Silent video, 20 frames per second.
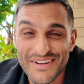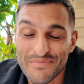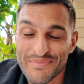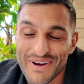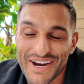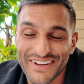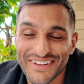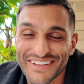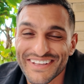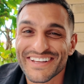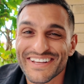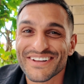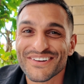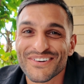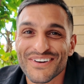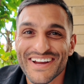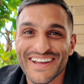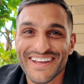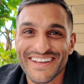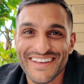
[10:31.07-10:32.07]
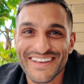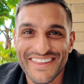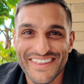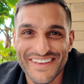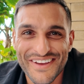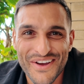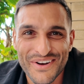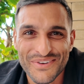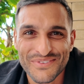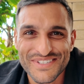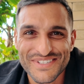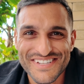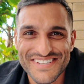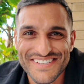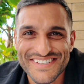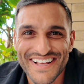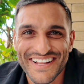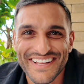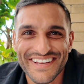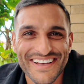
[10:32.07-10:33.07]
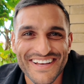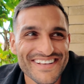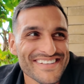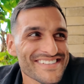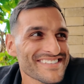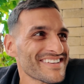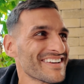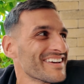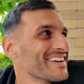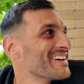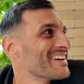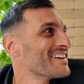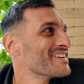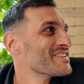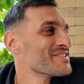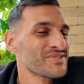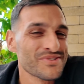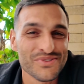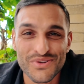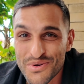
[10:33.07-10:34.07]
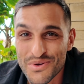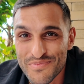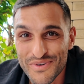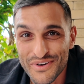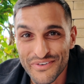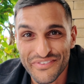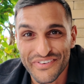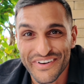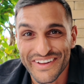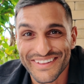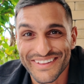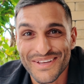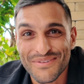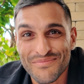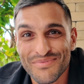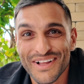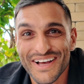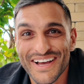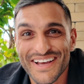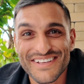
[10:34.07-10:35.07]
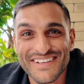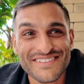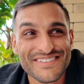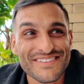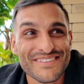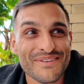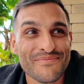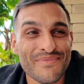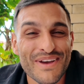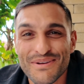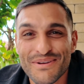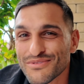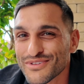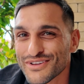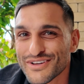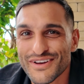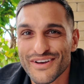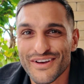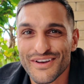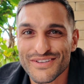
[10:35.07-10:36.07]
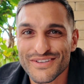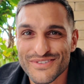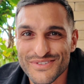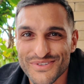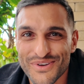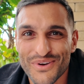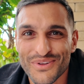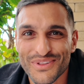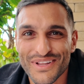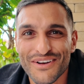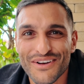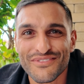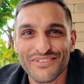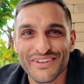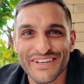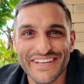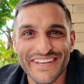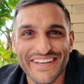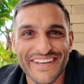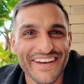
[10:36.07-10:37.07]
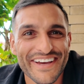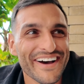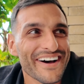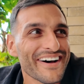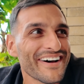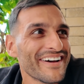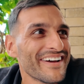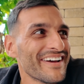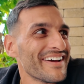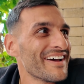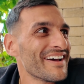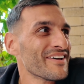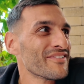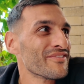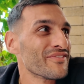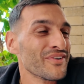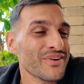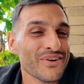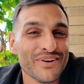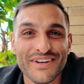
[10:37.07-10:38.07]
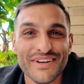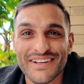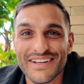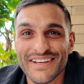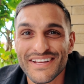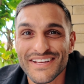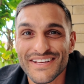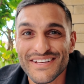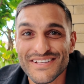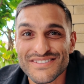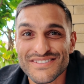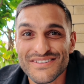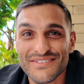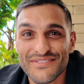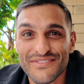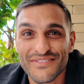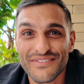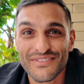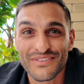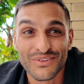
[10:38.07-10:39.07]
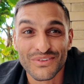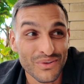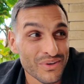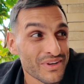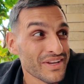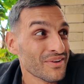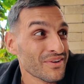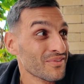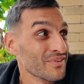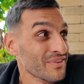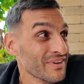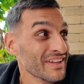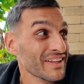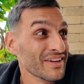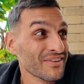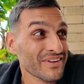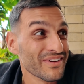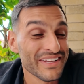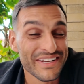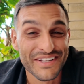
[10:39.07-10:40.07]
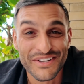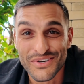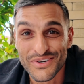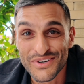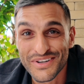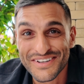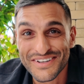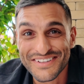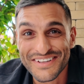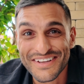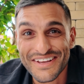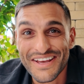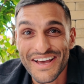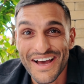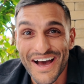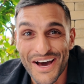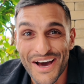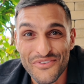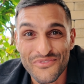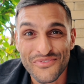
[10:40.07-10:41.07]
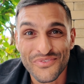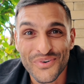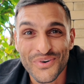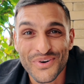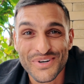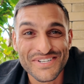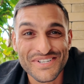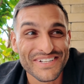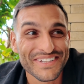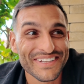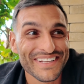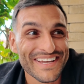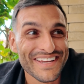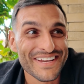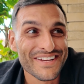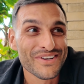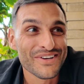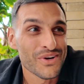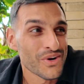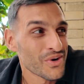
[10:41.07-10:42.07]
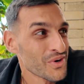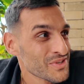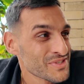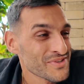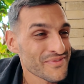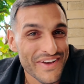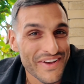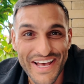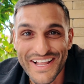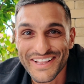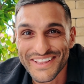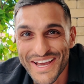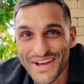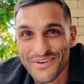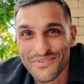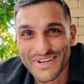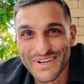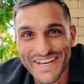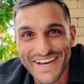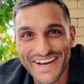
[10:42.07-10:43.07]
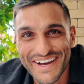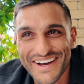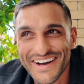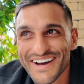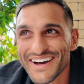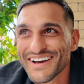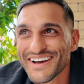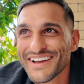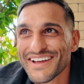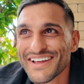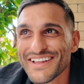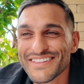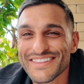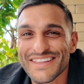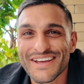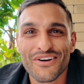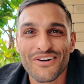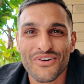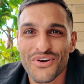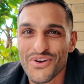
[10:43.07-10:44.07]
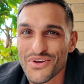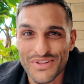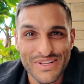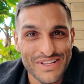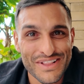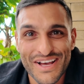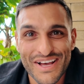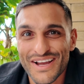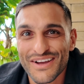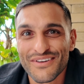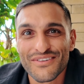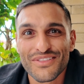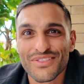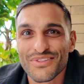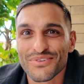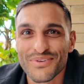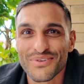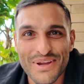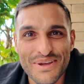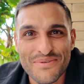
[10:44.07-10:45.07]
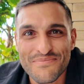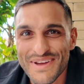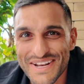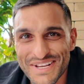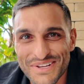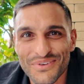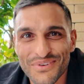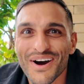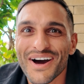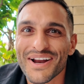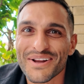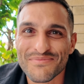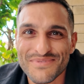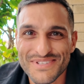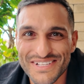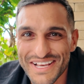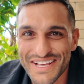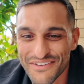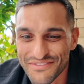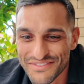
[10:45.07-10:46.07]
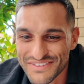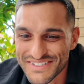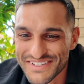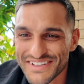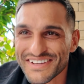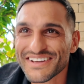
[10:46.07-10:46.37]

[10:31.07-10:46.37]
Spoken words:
apparently in Greek. The owner was just telling us. Super friendly place. The people are so lovely here. Food is looking really, really good. Unfortunately, because of how late we are, there are only like 3 menu items left.